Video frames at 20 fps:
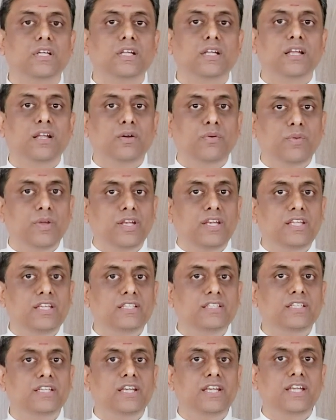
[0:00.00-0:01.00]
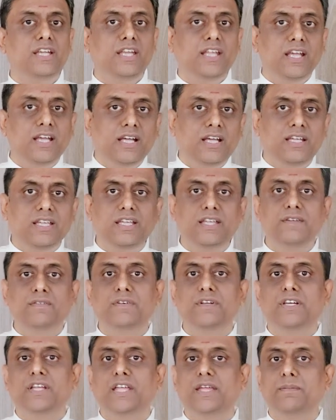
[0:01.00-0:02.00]
Now when he is in India, he
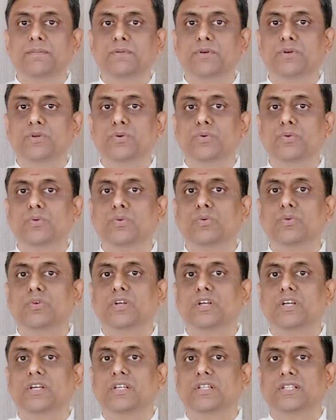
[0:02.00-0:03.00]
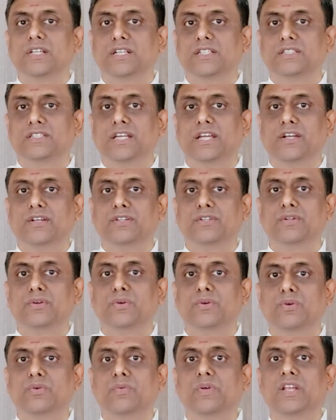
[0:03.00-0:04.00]
will keep to that side of the
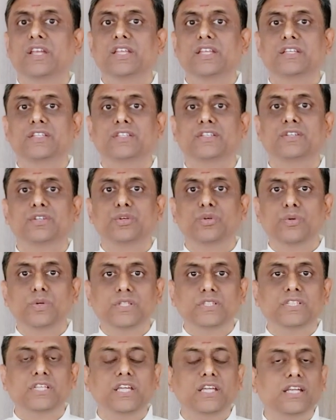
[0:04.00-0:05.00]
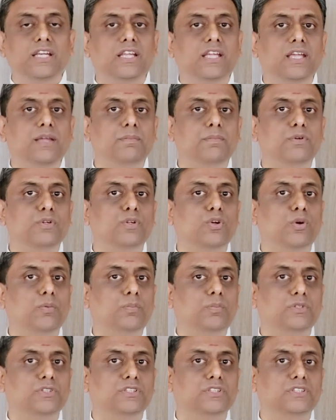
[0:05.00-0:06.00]
road. When he is in US, he will keep to the
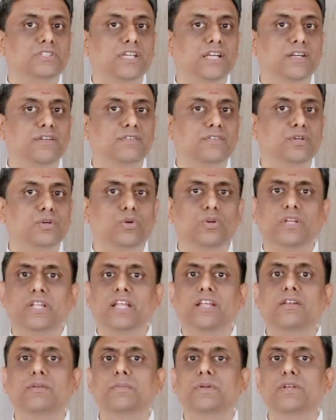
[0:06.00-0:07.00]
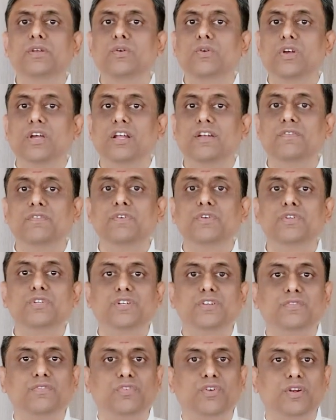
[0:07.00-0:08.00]
opposite side of the road. There will be no
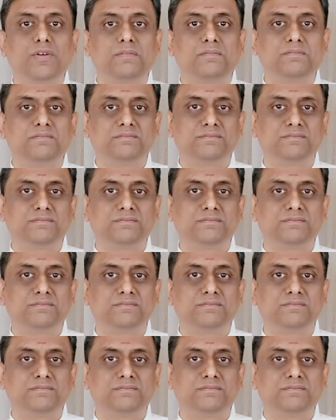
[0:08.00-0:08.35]
confusion for him.